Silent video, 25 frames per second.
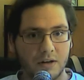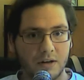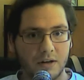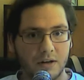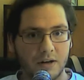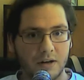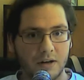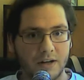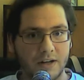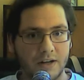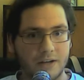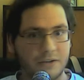
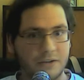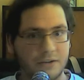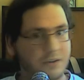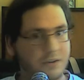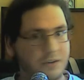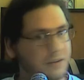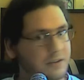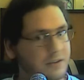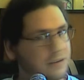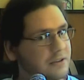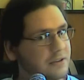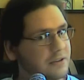and you
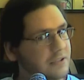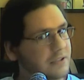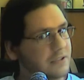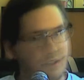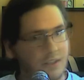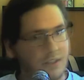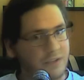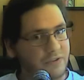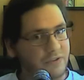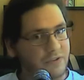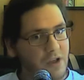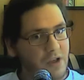
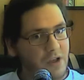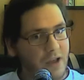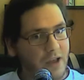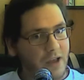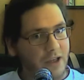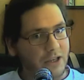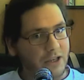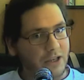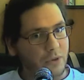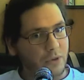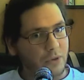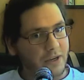didn't feel
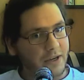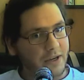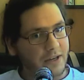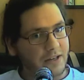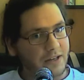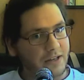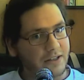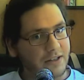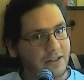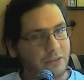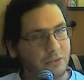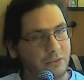like doing
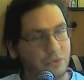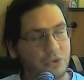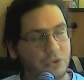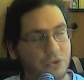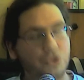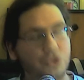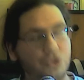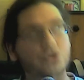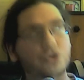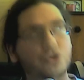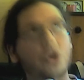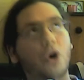it? It was
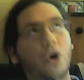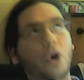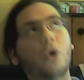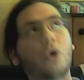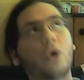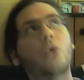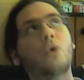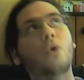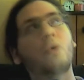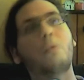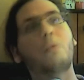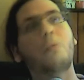
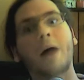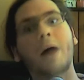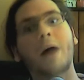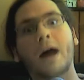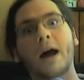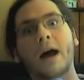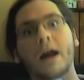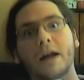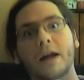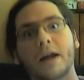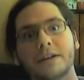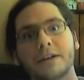so
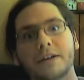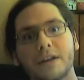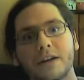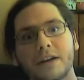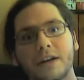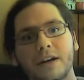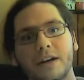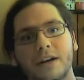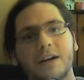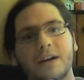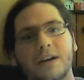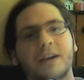bad.
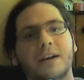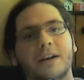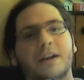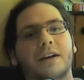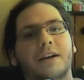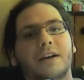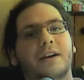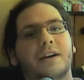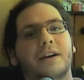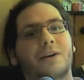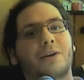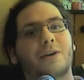
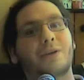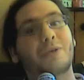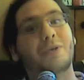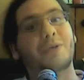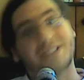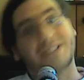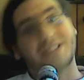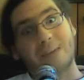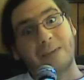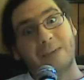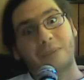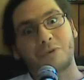Well,
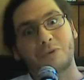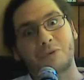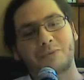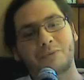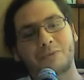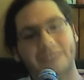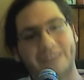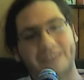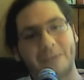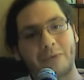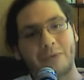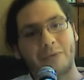same will,
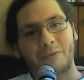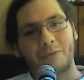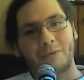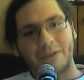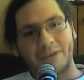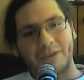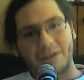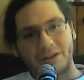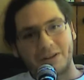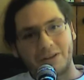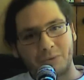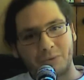same will
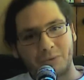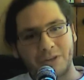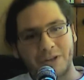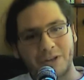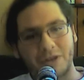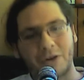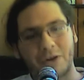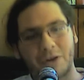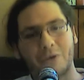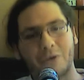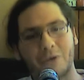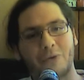be uh, in
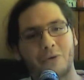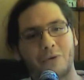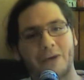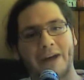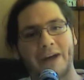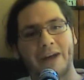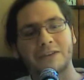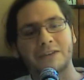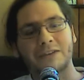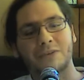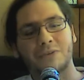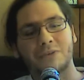your
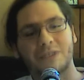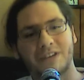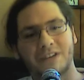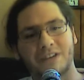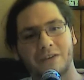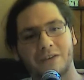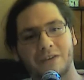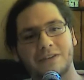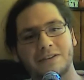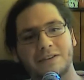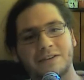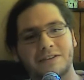ranked
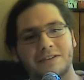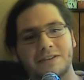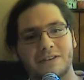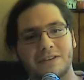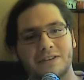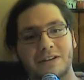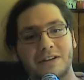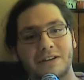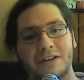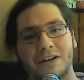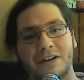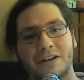results
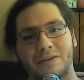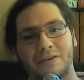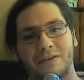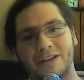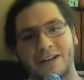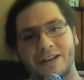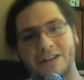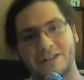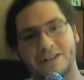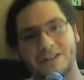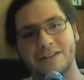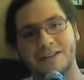in League of
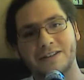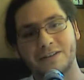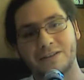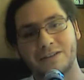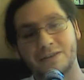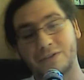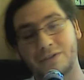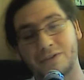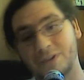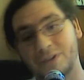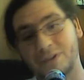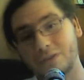Legends
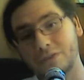if you don't